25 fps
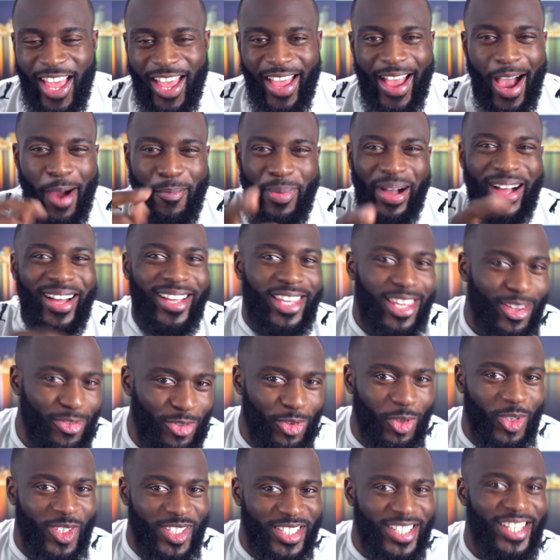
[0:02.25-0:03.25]
How about I give
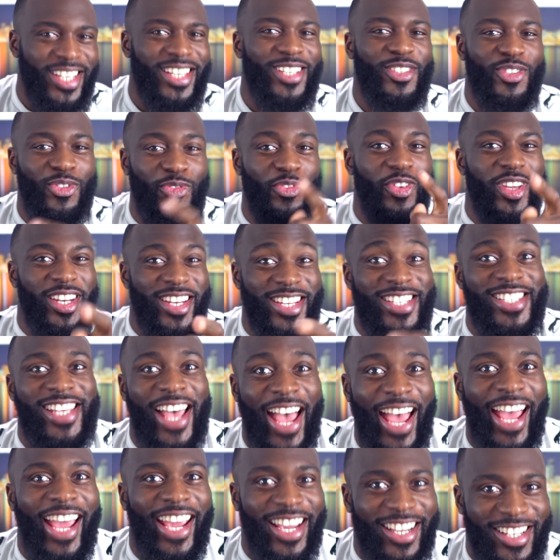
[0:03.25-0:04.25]
you six fitness
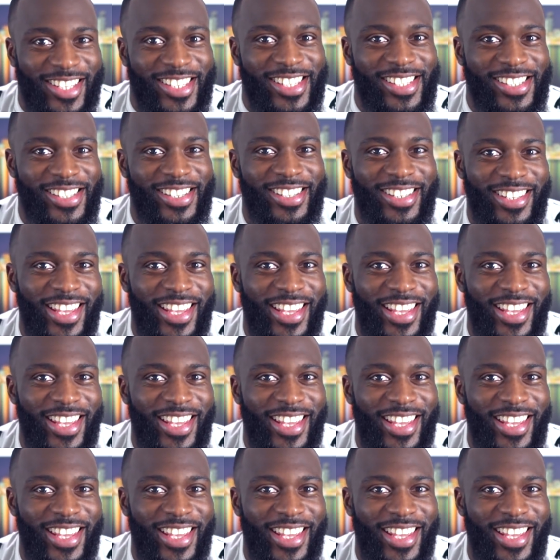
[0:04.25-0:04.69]
hacks?